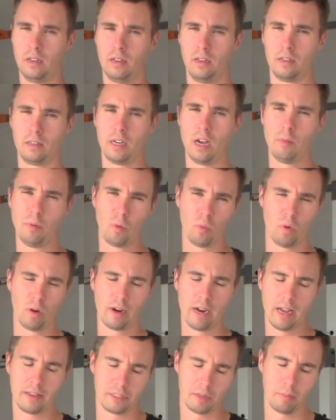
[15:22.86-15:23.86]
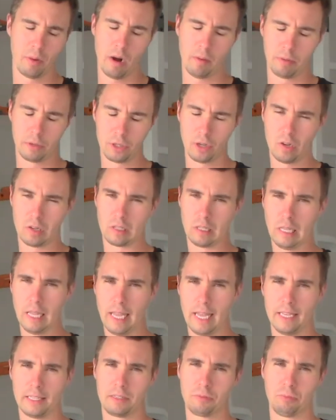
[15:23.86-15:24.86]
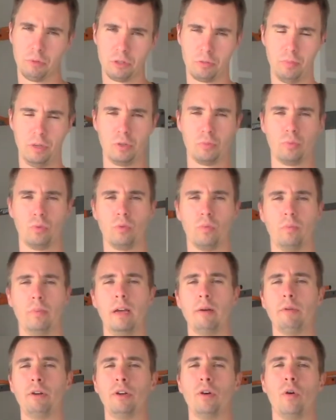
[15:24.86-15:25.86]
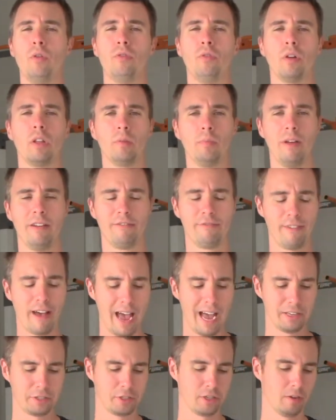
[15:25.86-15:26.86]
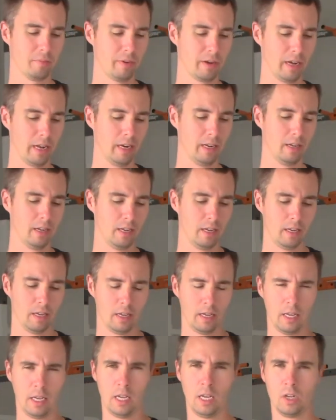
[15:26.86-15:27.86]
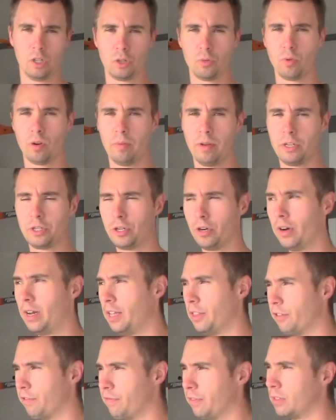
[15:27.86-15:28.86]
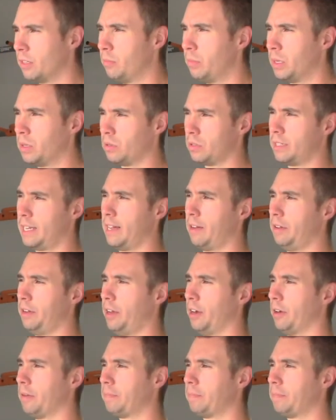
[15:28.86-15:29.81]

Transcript: coming workouts, I'll probably talk less, which means we'll be able to go through a little bit faster, but just want to make sure you're getting the fundamentals down here.